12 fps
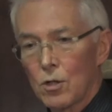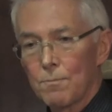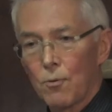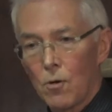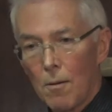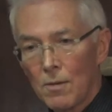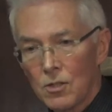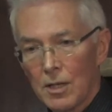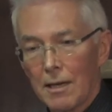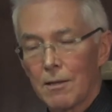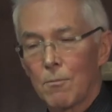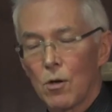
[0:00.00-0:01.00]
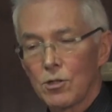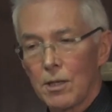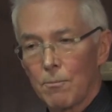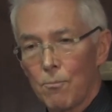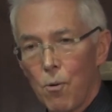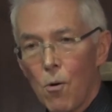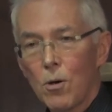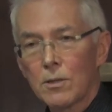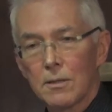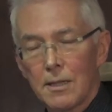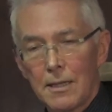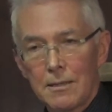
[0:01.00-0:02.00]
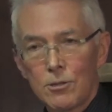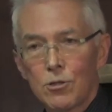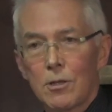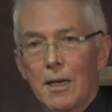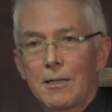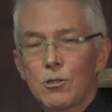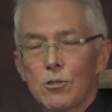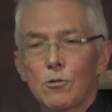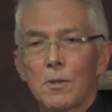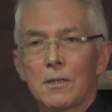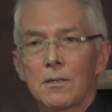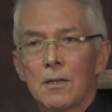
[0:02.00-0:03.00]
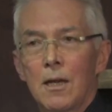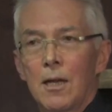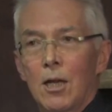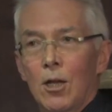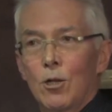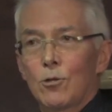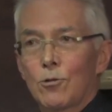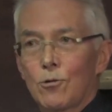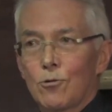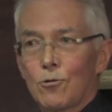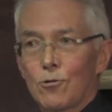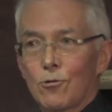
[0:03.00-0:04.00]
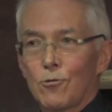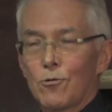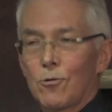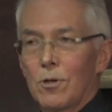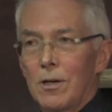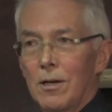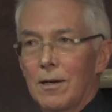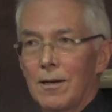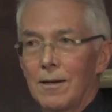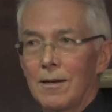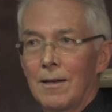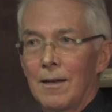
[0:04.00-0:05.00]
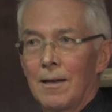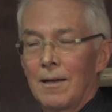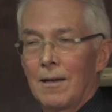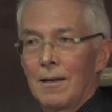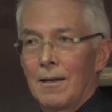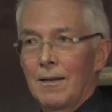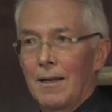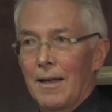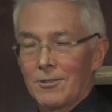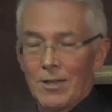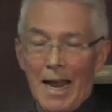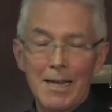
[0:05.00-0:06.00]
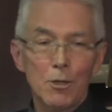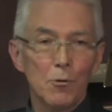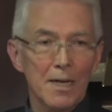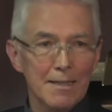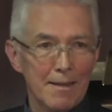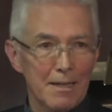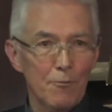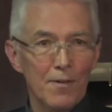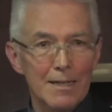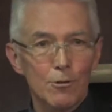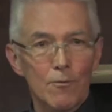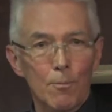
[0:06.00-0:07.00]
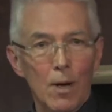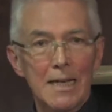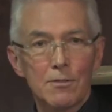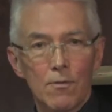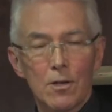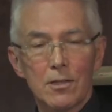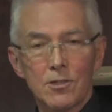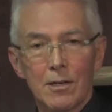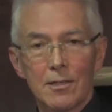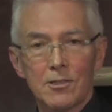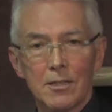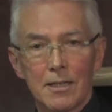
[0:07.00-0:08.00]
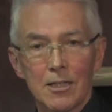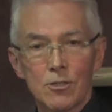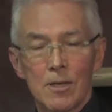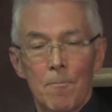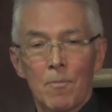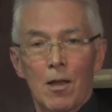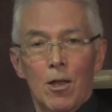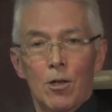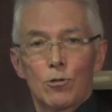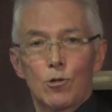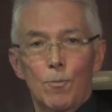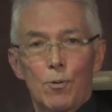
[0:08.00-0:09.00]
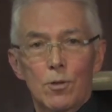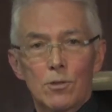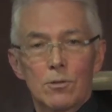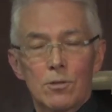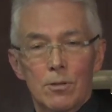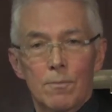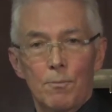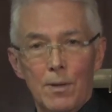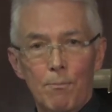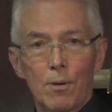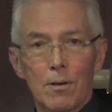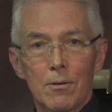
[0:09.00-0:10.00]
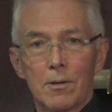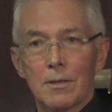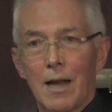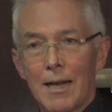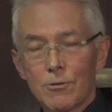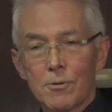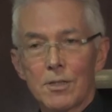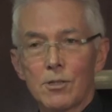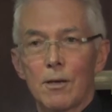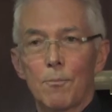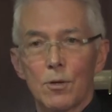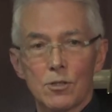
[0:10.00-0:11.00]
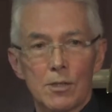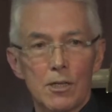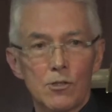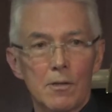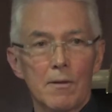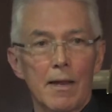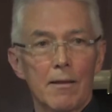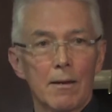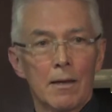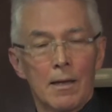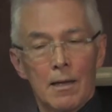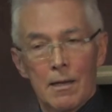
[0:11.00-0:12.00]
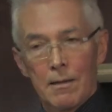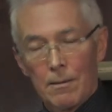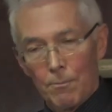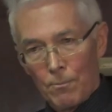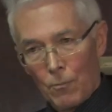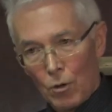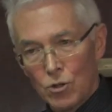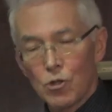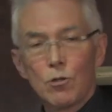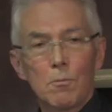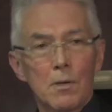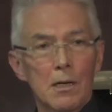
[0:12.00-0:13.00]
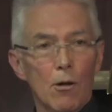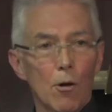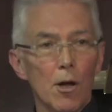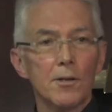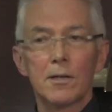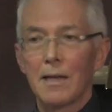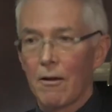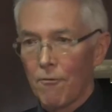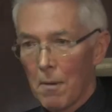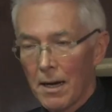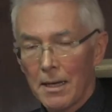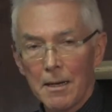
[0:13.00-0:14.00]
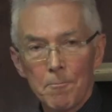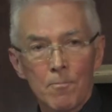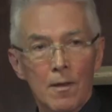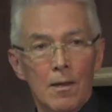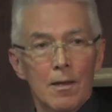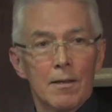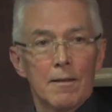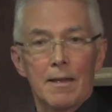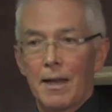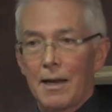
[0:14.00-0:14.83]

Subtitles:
promising and the most important instrument to attenuate the effect of price volatility is to put people or countries in a position that the consumer earn enough money that they